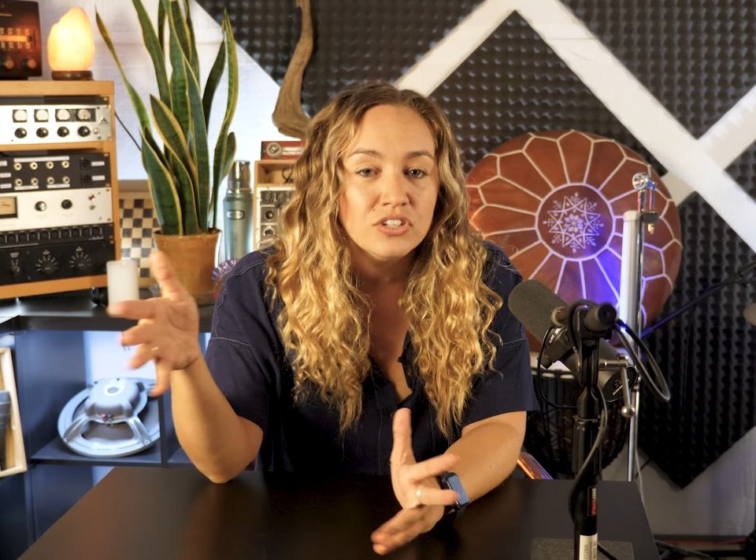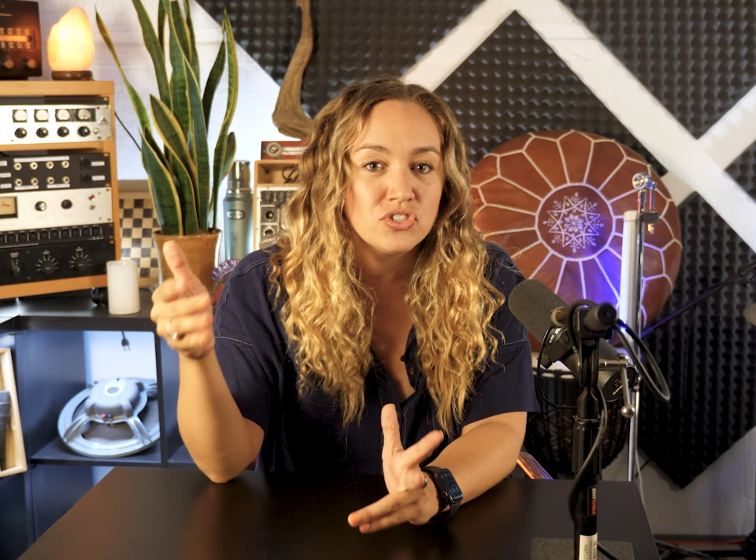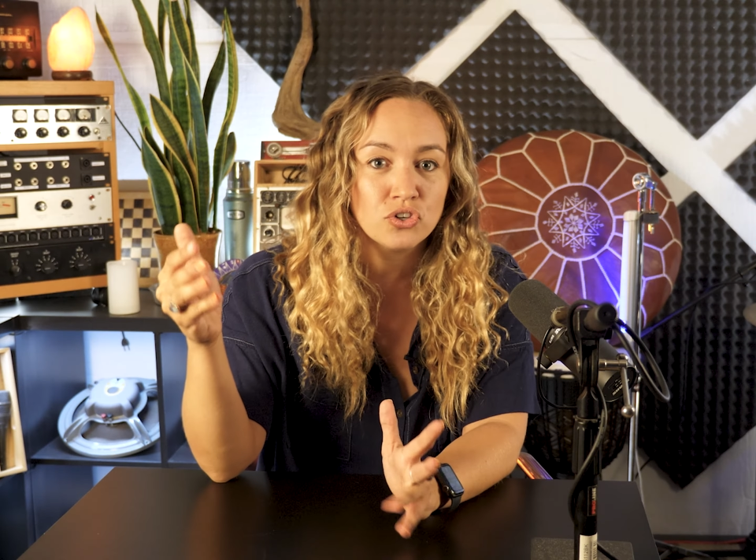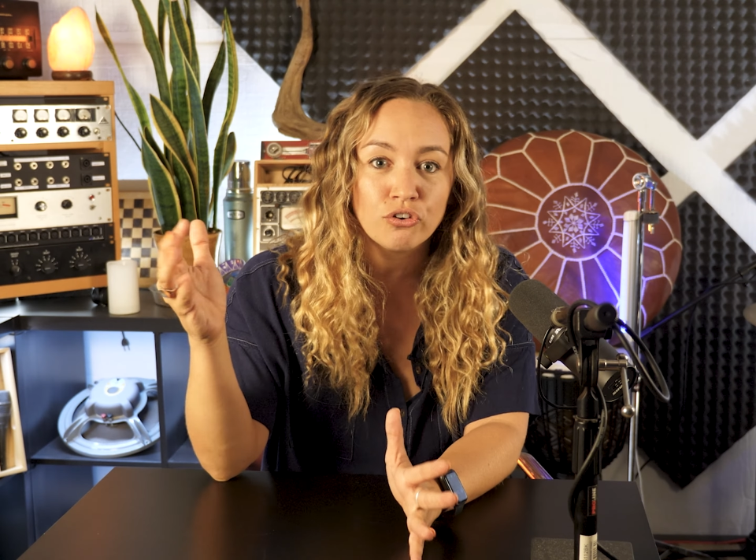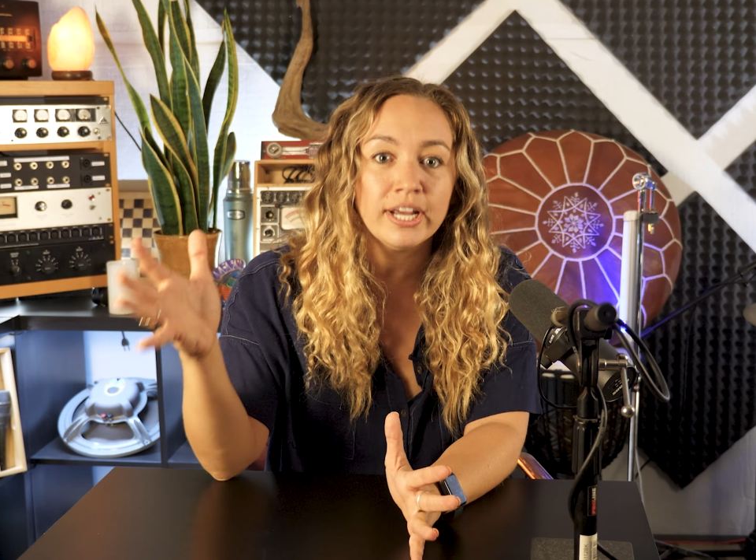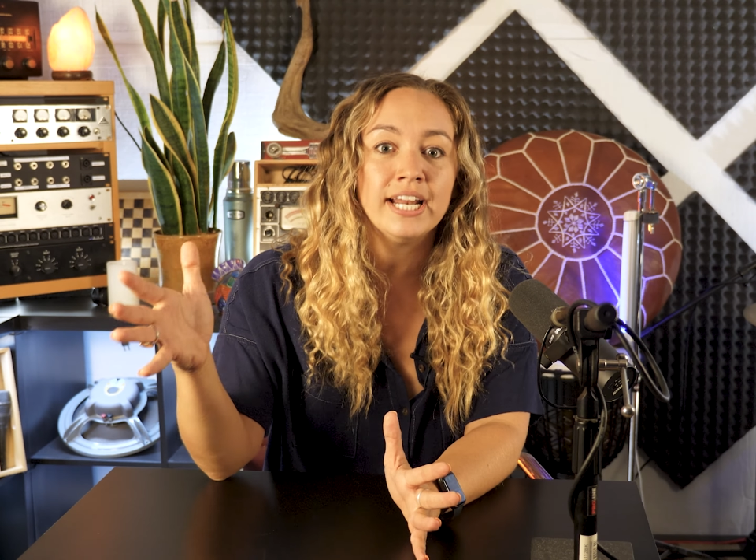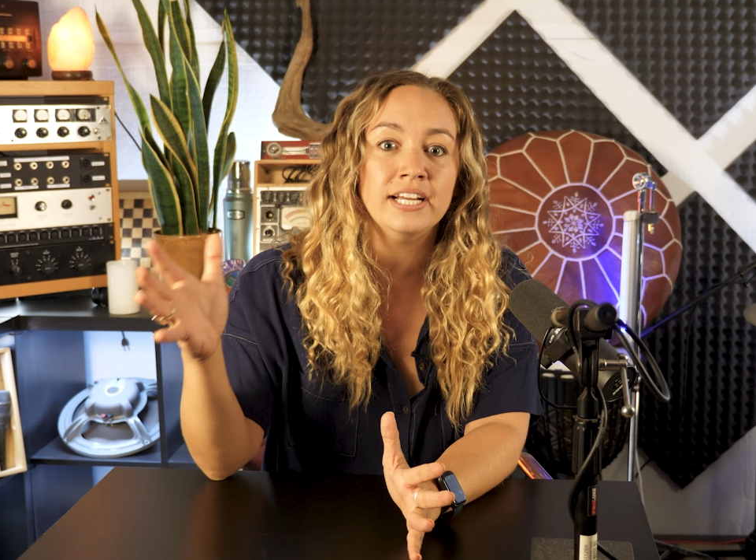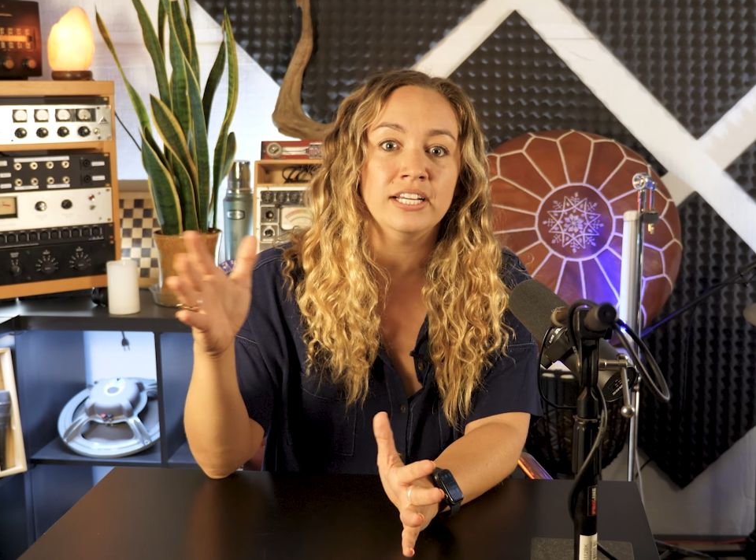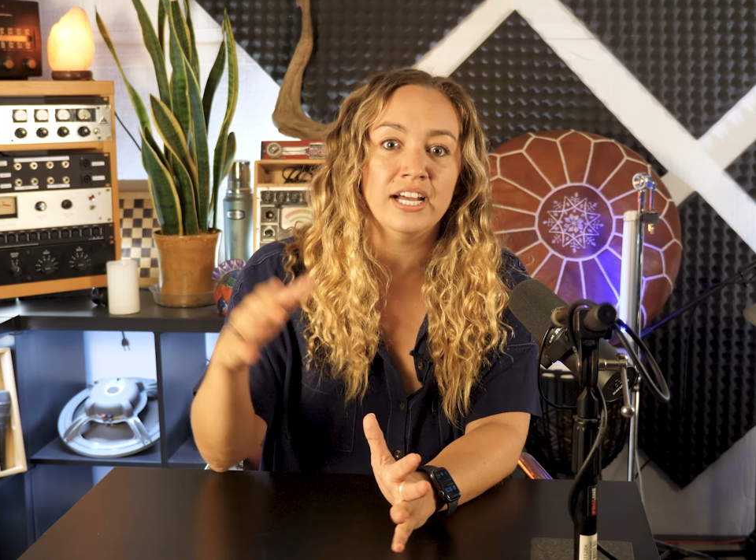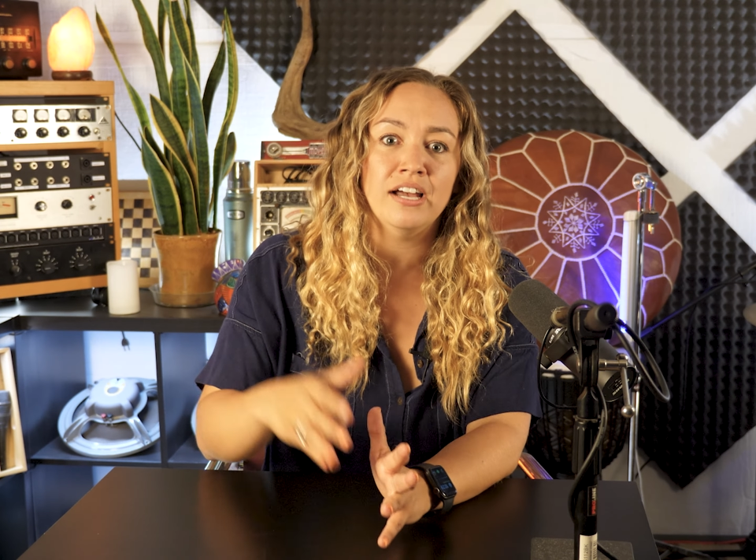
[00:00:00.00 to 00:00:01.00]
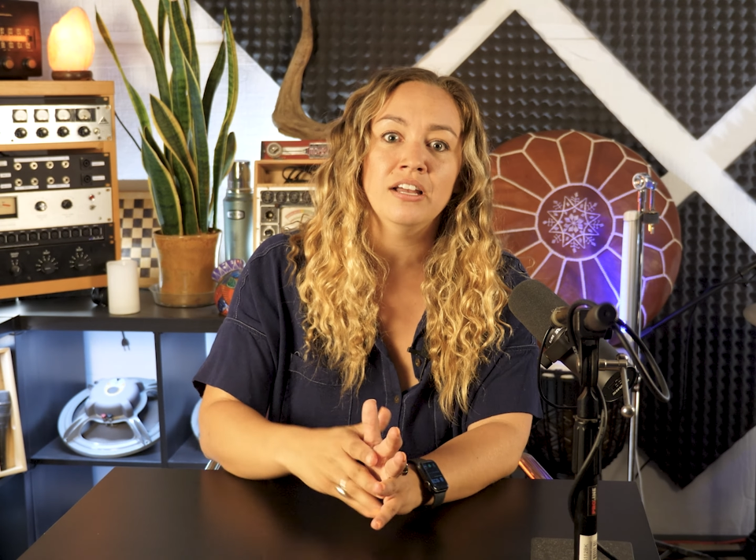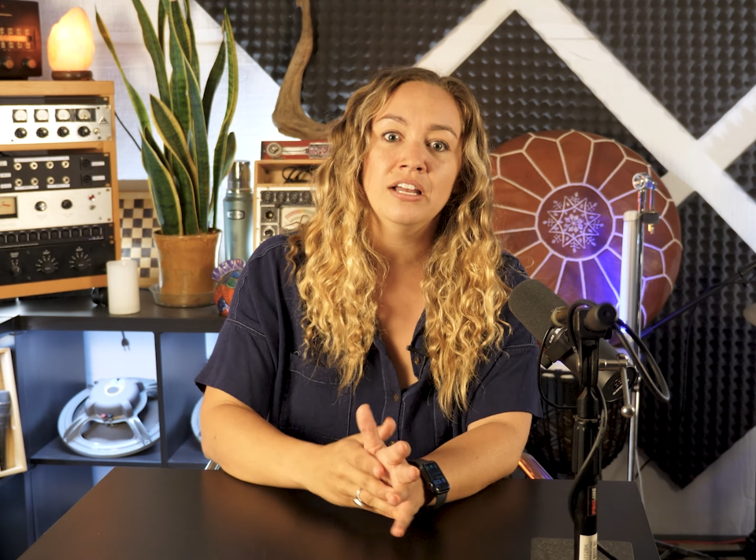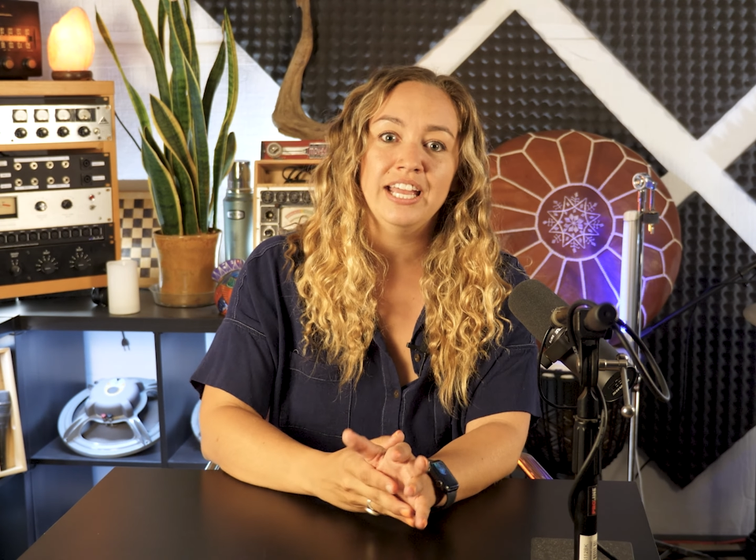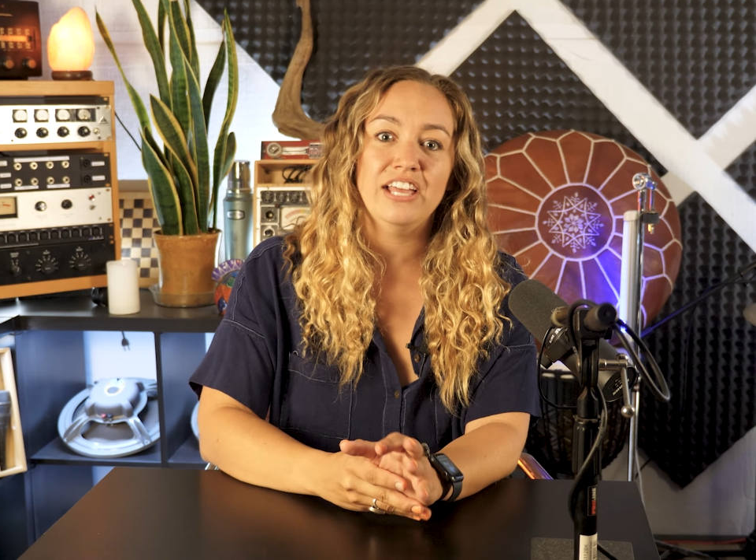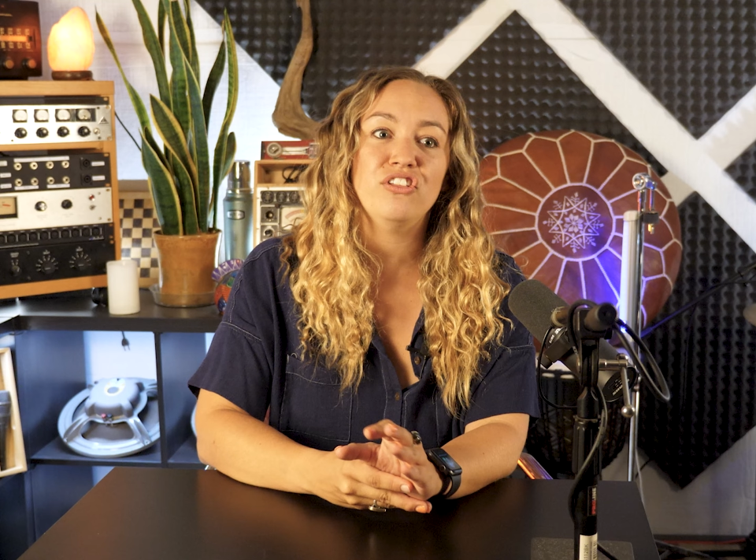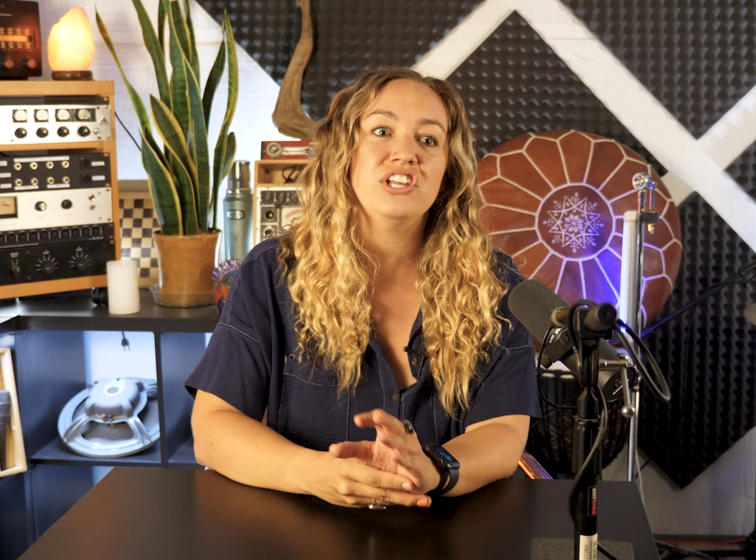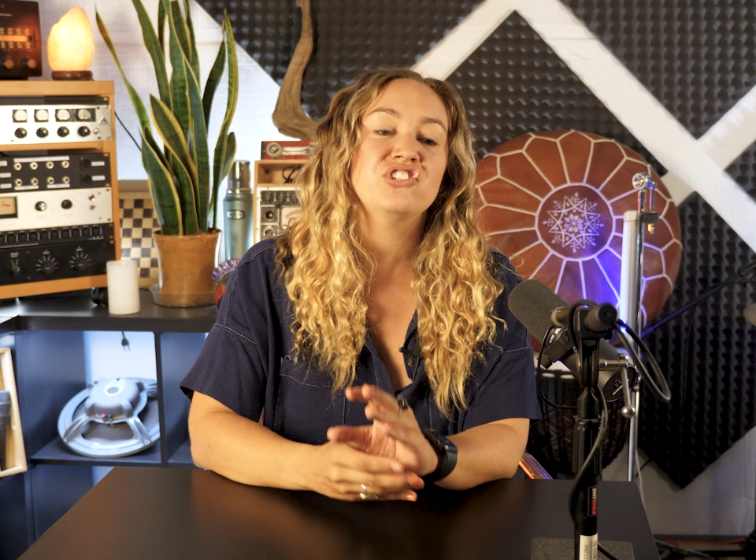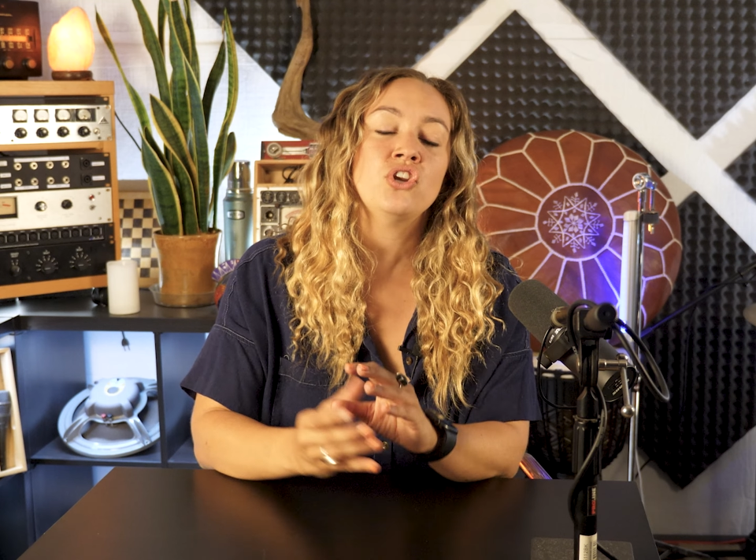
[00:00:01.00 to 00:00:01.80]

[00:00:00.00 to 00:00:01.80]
It's a great idea. It's